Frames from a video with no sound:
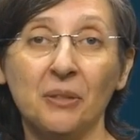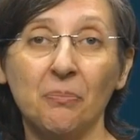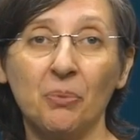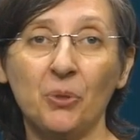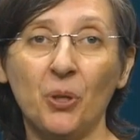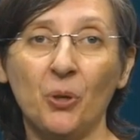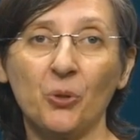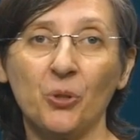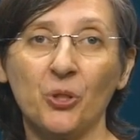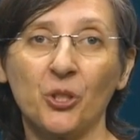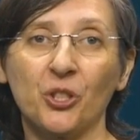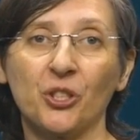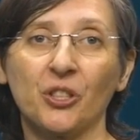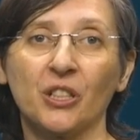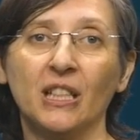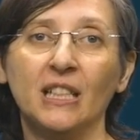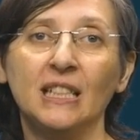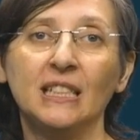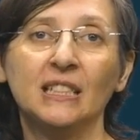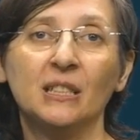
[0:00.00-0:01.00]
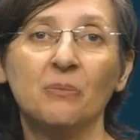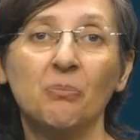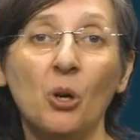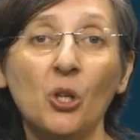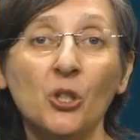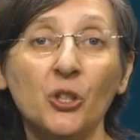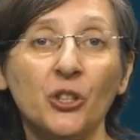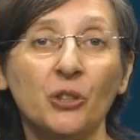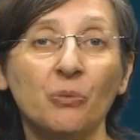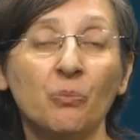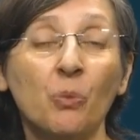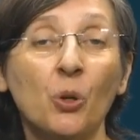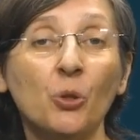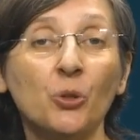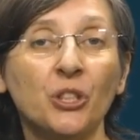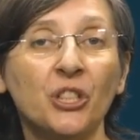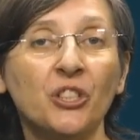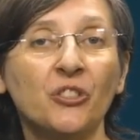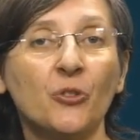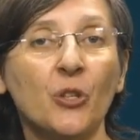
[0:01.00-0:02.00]
approach is the
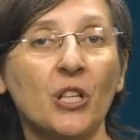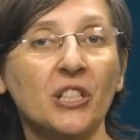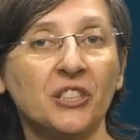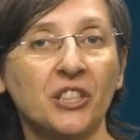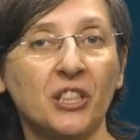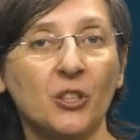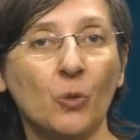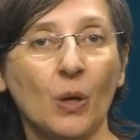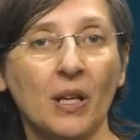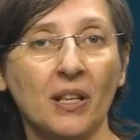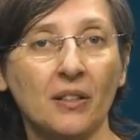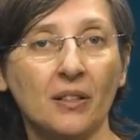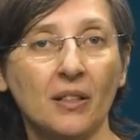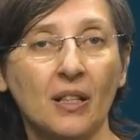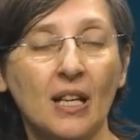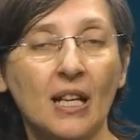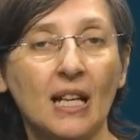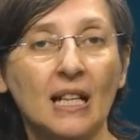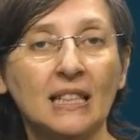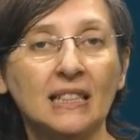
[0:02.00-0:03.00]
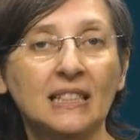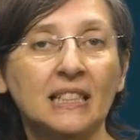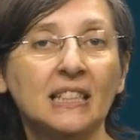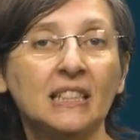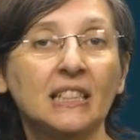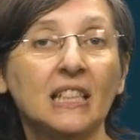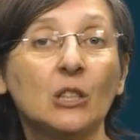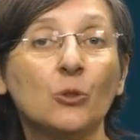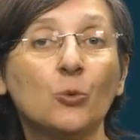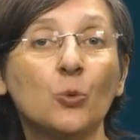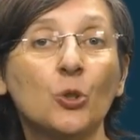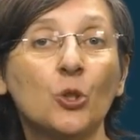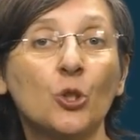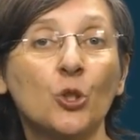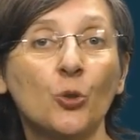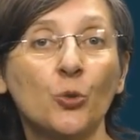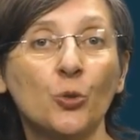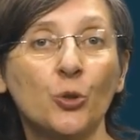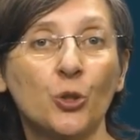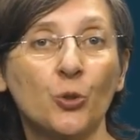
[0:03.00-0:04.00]
most interesting one, since it would
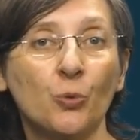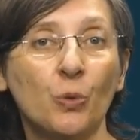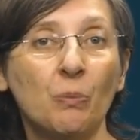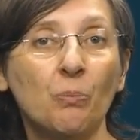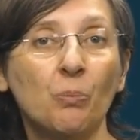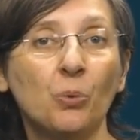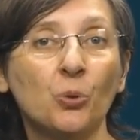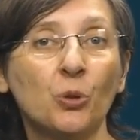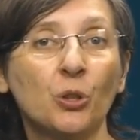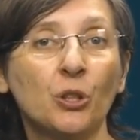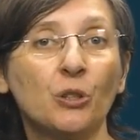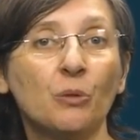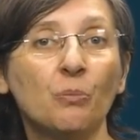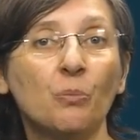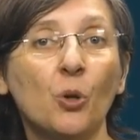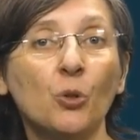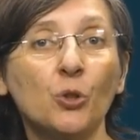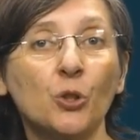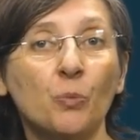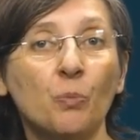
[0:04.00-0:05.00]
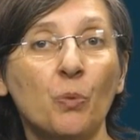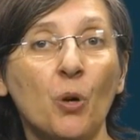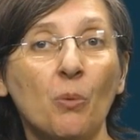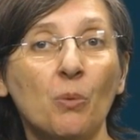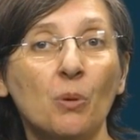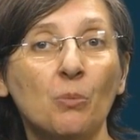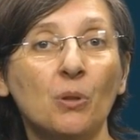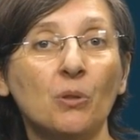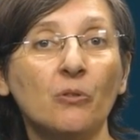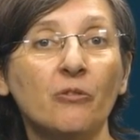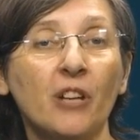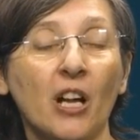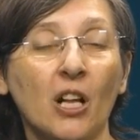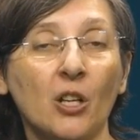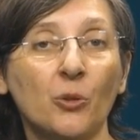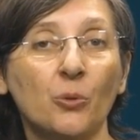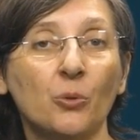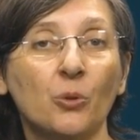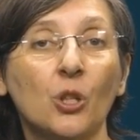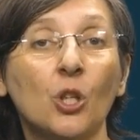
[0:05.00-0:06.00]
choose to input the most probable
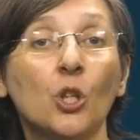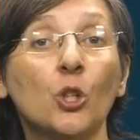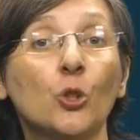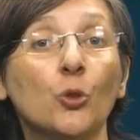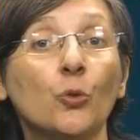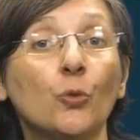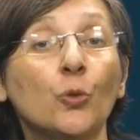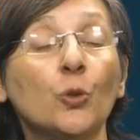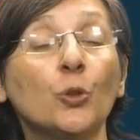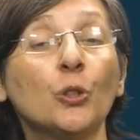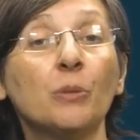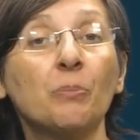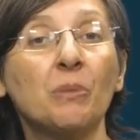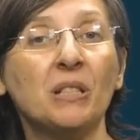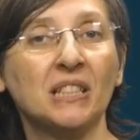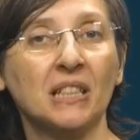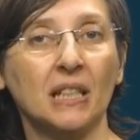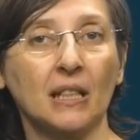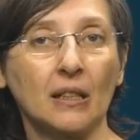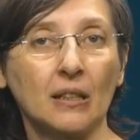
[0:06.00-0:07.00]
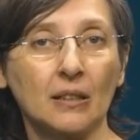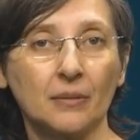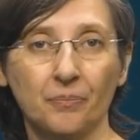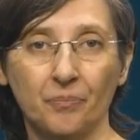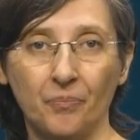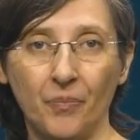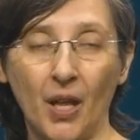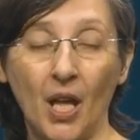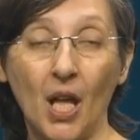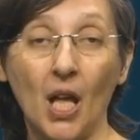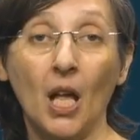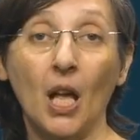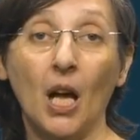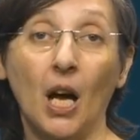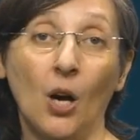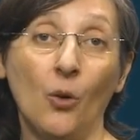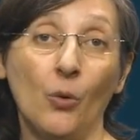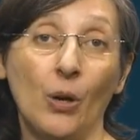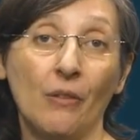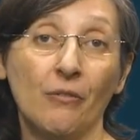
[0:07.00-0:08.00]
value to fool the missing.
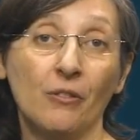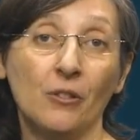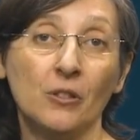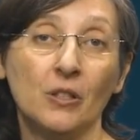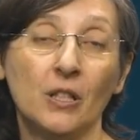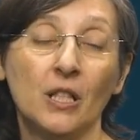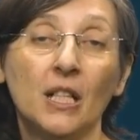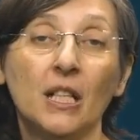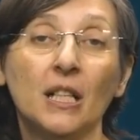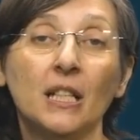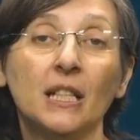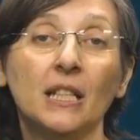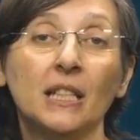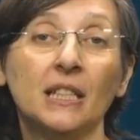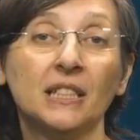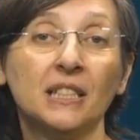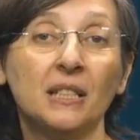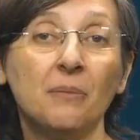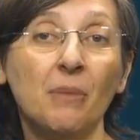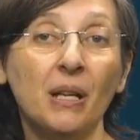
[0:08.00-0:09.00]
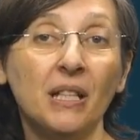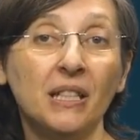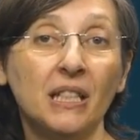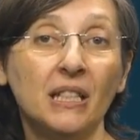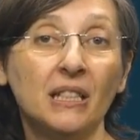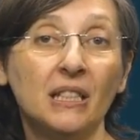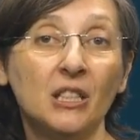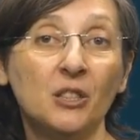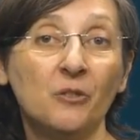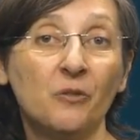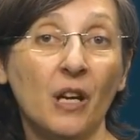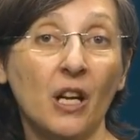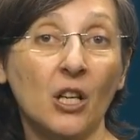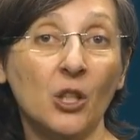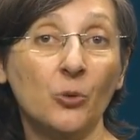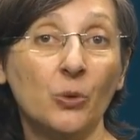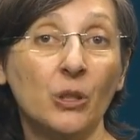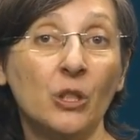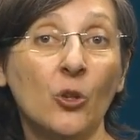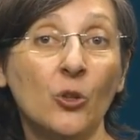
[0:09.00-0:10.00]
However, estimating this
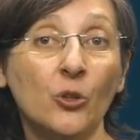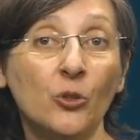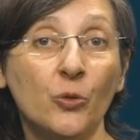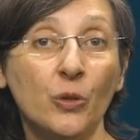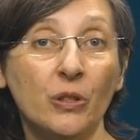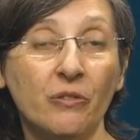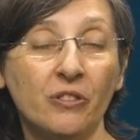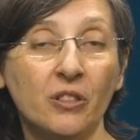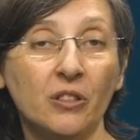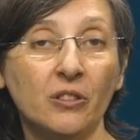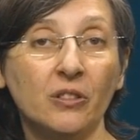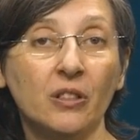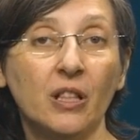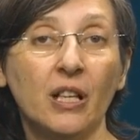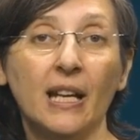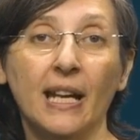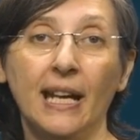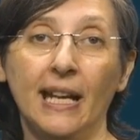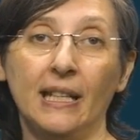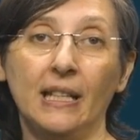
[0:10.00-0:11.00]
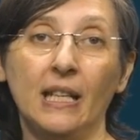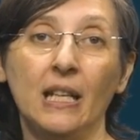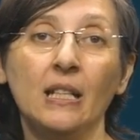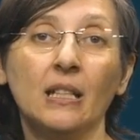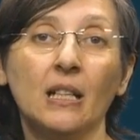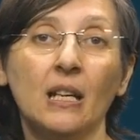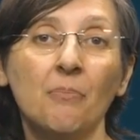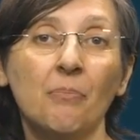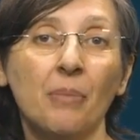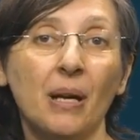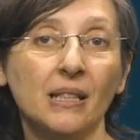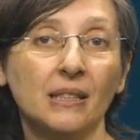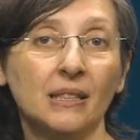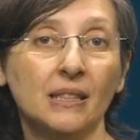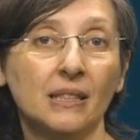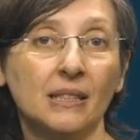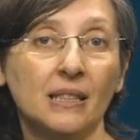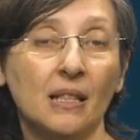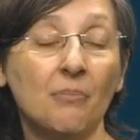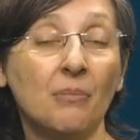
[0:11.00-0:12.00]
value is non-trivial and
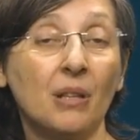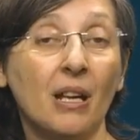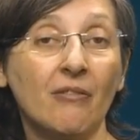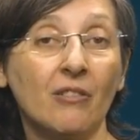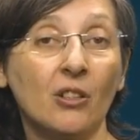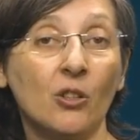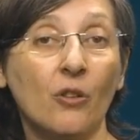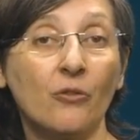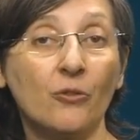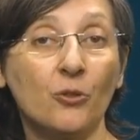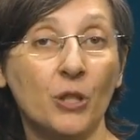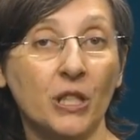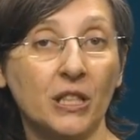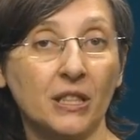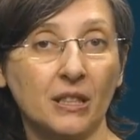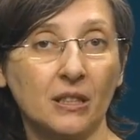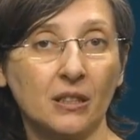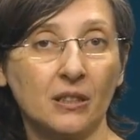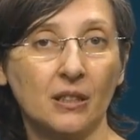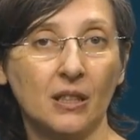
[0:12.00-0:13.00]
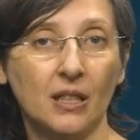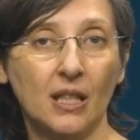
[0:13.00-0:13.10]
encompasses some level of risk.